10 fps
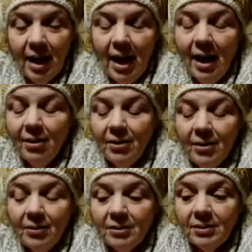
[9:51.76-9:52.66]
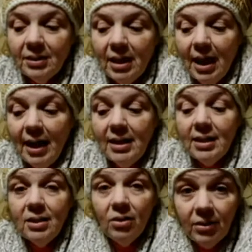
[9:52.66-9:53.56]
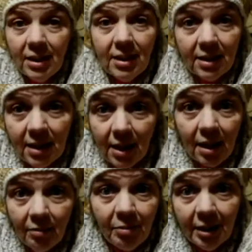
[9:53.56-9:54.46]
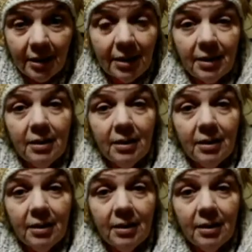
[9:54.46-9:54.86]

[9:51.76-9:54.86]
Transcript: I don't know. I just know this is the love month.